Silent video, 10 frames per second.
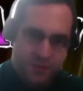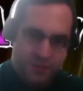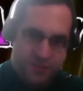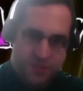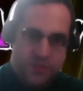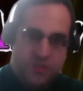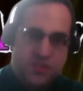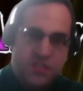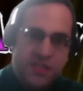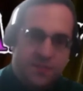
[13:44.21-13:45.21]
So you see
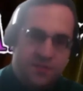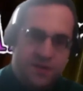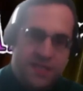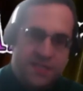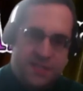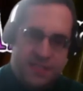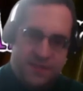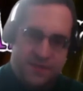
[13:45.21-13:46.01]
the process on